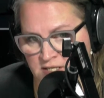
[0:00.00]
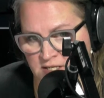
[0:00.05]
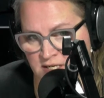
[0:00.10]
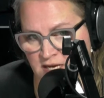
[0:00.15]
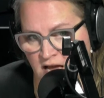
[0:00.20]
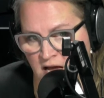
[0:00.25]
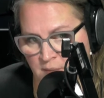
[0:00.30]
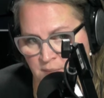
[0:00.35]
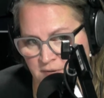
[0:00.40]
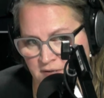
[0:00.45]

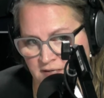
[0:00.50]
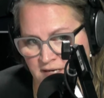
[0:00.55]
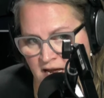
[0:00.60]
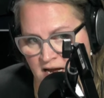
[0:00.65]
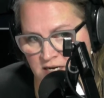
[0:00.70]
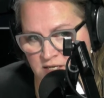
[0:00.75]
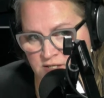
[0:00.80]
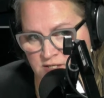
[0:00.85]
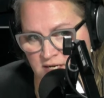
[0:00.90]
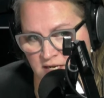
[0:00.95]
see happen
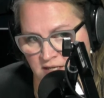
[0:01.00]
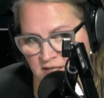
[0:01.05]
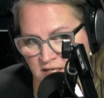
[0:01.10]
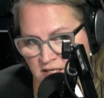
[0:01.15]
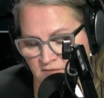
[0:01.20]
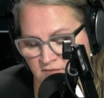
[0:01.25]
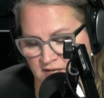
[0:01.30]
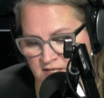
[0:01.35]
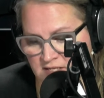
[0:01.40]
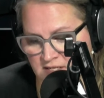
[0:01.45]
next uh, in
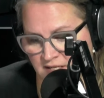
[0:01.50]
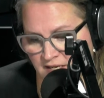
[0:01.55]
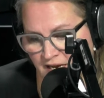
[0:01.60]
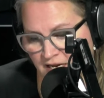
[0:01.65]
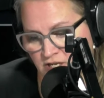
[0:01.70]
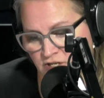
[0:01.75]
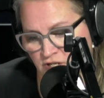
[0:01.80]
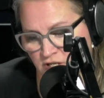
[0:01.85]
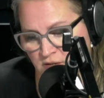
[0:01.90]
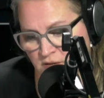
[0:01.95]
the
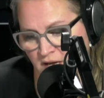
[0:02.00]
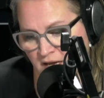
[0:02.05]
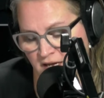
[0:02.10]
investigation?